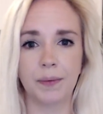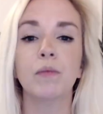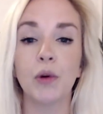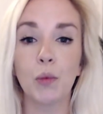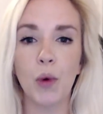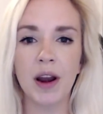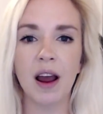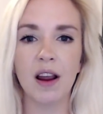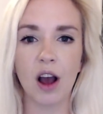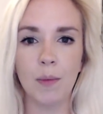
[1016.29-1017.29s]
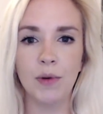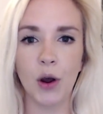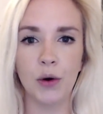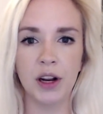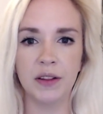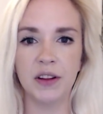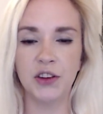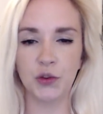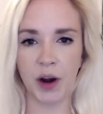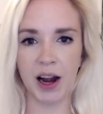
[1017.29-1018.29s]
But when I uploaded the
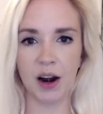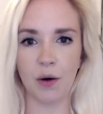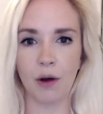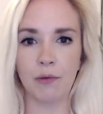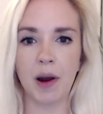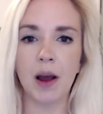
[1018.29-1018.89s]
trailer of my